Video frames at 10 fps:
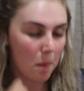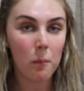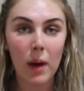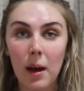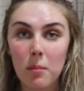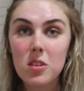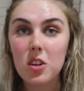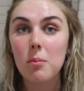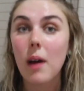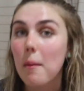mum.
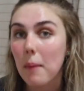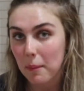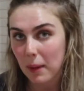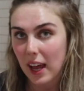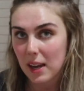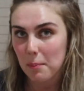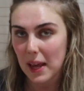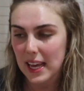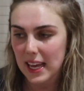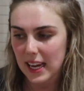So my mum had
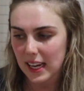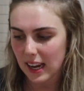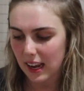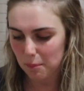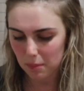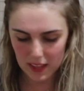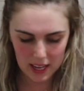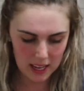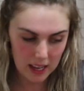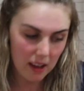me in
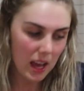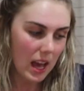the